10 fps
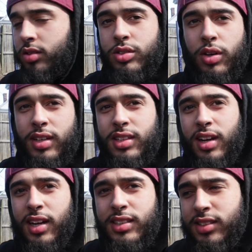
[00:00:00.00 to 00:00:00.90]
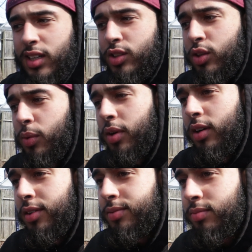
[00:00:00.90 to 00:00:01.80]
So I decided to go
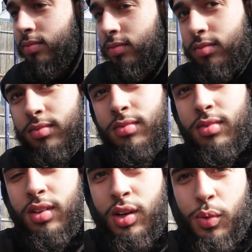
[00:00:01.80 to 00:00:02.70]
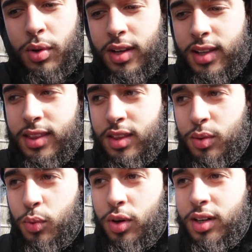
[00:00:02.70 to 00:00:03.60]
with
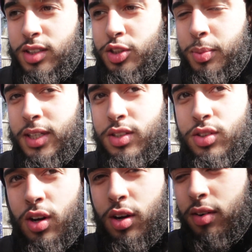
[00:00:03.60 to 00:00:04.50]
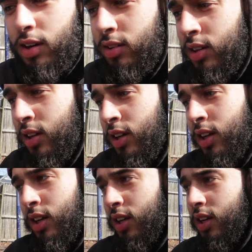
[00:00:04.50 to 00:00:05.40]
1-inch spaces all around.
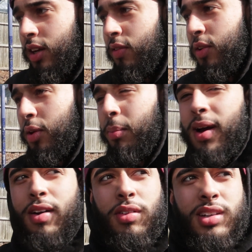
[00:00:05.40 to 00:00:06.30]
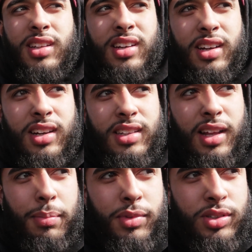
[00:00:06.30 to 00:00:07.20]
Even though the back really didn't need it
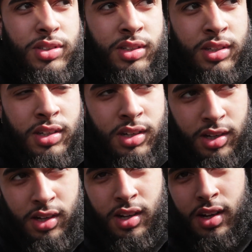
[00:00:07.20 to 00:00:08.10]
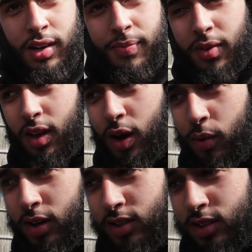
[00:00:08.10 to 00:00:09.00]
that much, I
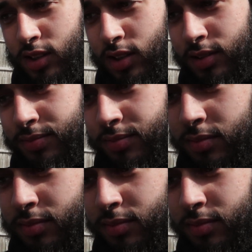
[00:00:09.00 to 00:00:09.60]
wanted to